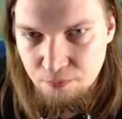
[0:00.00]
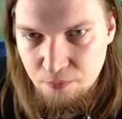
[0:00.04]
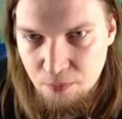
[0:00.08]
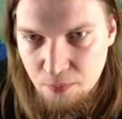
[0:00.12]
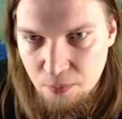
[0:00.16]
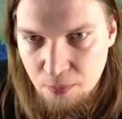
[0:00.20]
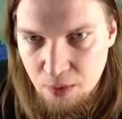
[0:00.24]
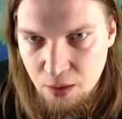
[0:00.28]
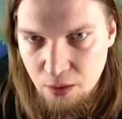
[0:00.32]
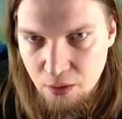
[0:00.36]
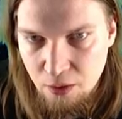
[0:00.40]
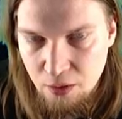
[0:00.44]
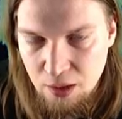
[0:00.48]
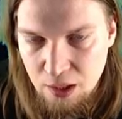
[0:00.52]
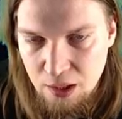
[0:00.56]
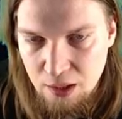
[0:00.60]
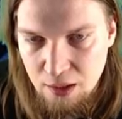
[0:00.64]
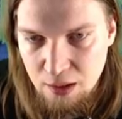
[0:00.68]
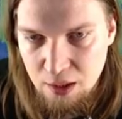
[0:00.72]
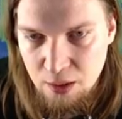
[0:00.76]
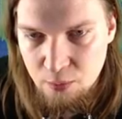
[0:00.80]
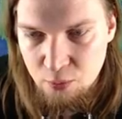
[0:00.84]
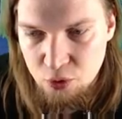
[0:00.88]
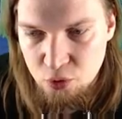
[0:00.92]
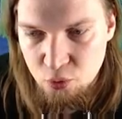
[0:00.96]
Okay, they're
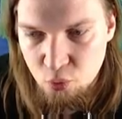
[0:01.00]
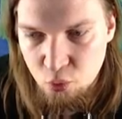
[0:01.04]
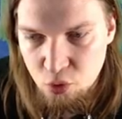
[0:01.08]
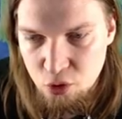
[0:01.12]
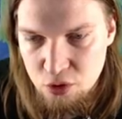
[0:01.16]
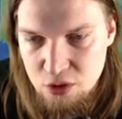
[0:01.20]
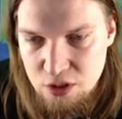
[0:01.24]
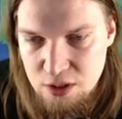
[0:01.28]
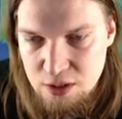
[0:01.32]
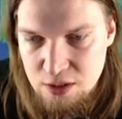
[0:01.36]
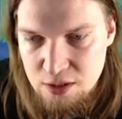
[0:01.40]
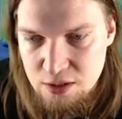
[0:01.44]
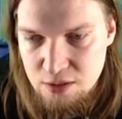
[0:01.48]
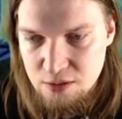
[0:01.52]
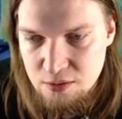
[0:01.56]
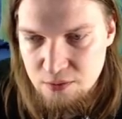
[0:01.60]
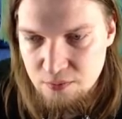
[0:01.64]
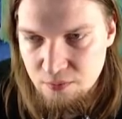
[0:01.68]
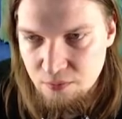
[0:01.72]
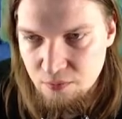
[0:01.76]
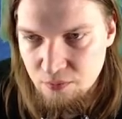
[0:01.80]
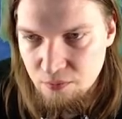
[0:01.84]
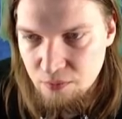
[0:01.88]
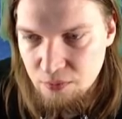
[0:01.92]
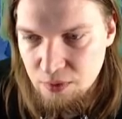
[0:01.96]
coming towards us.
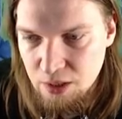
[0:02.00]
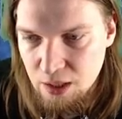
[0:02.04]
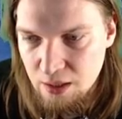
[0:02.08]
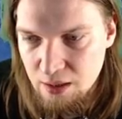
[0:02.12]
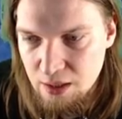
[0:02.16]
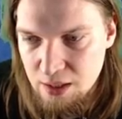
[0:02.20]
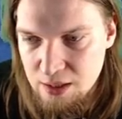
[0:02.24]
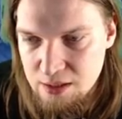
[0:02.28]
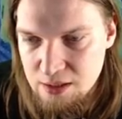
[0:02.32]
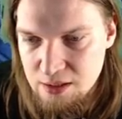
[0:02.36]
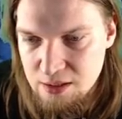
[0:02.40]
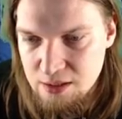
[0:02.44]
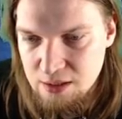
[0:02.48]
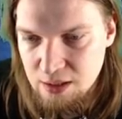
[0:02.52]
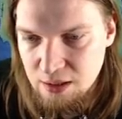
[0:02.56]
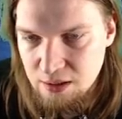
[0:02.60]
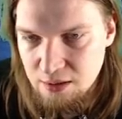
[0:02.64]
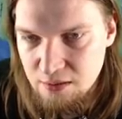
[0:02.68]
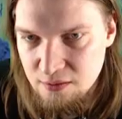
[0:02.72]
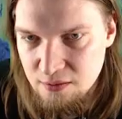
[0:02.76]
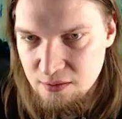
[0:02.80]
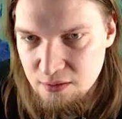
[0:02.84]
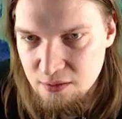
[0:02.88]
Yeah, there's a sixth.